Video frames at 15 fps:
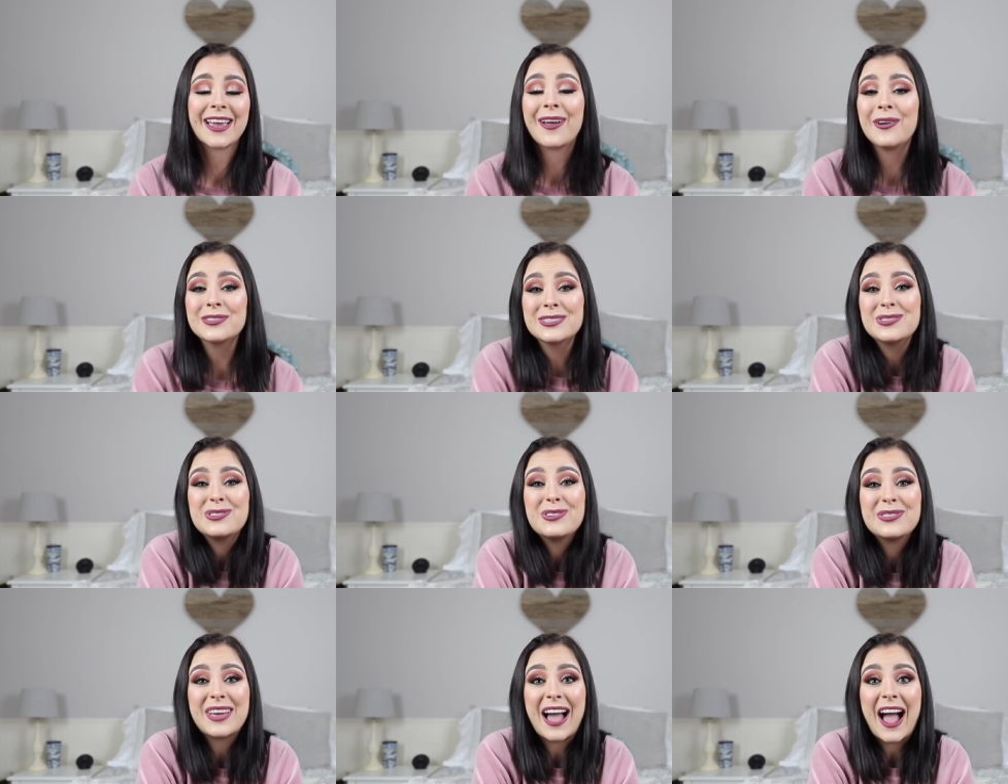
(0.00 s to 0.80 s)
I also
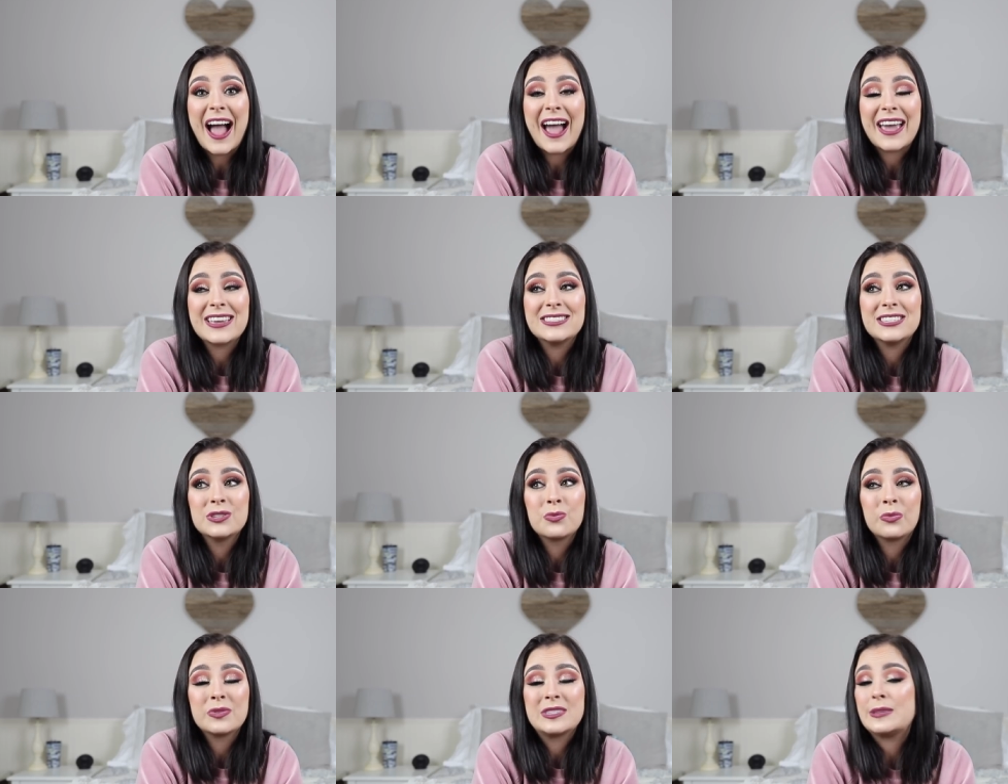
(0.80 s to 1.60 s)
knew that I
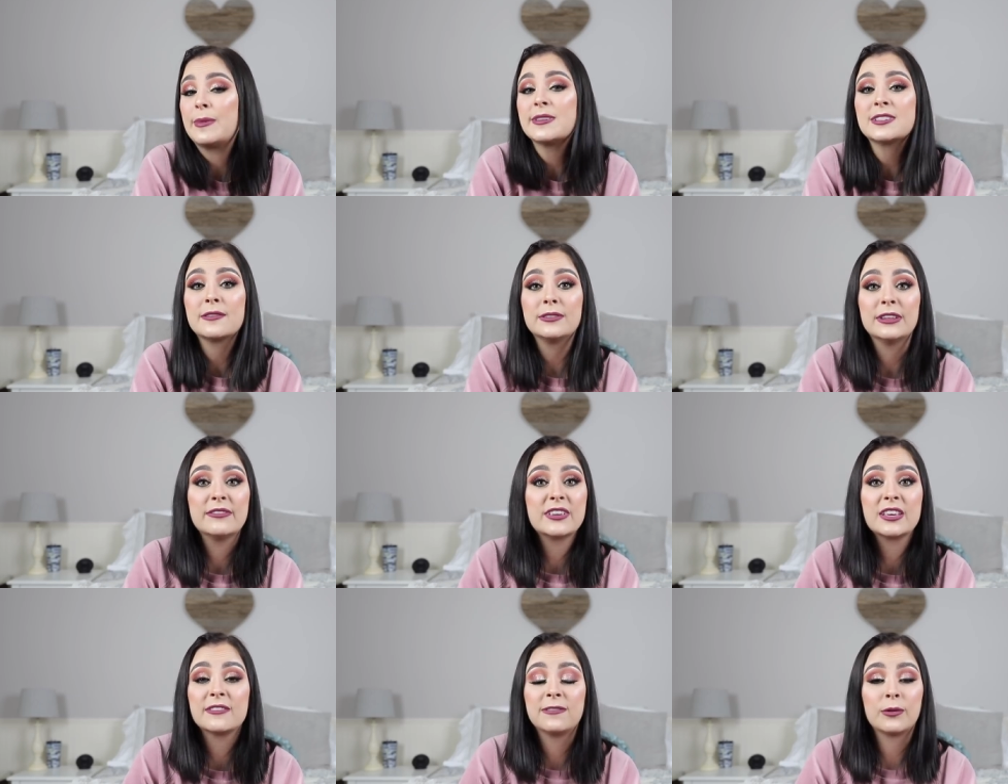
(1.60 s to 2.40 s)
didn't see myself
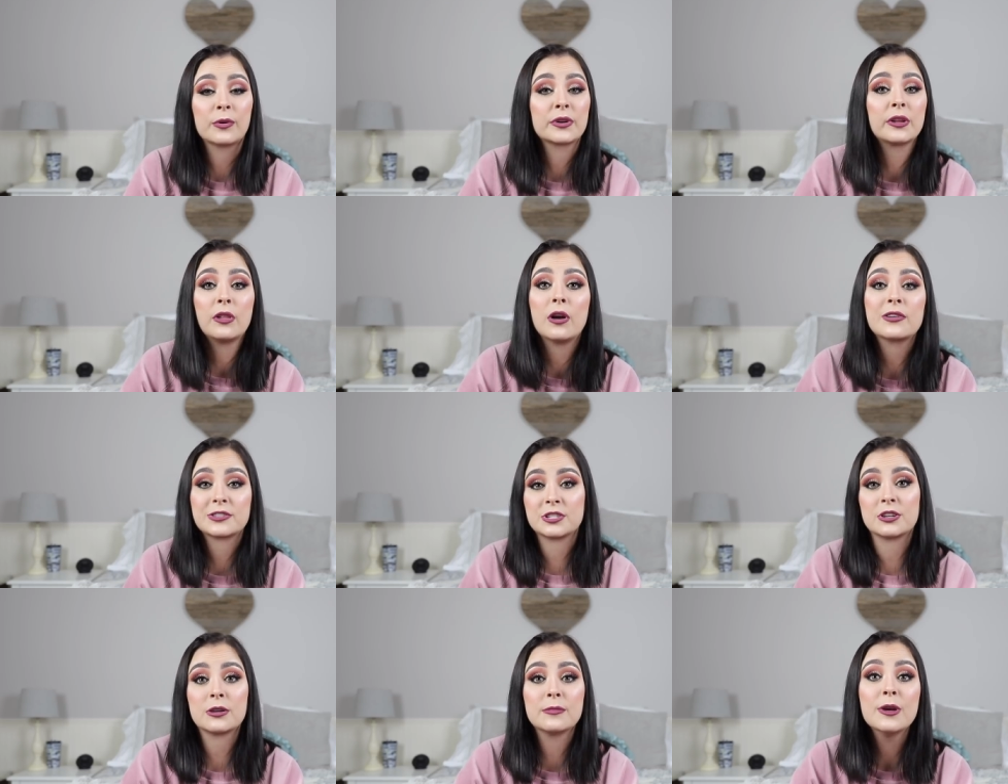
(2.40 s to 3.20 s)
living in Florida long
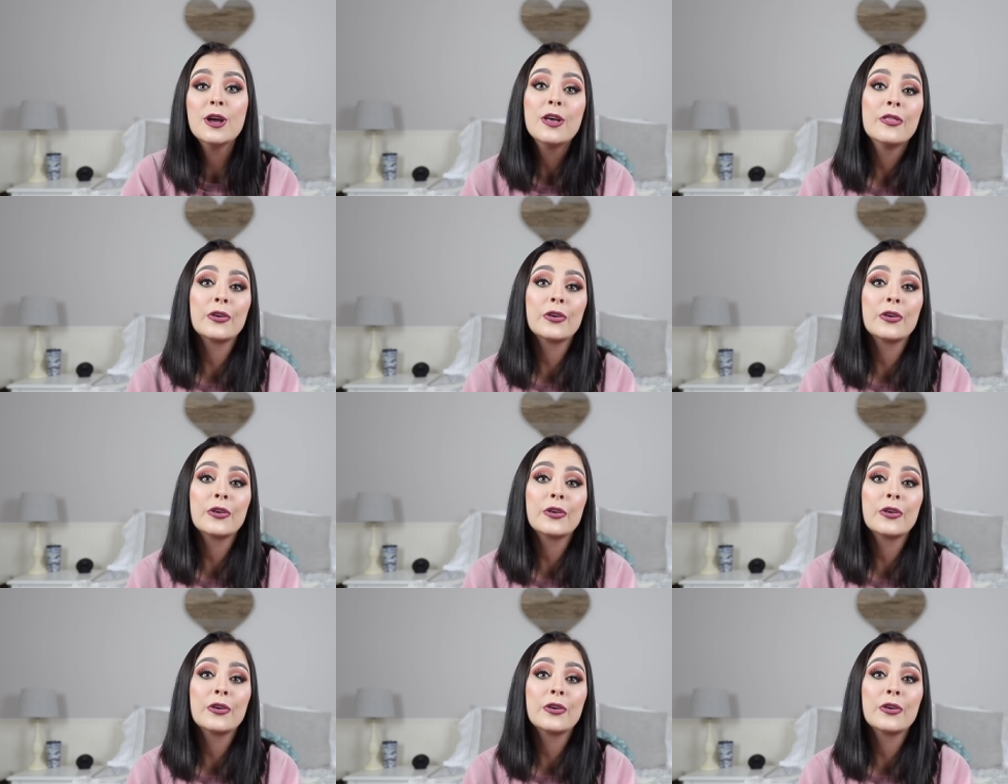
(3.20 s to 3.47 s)
term.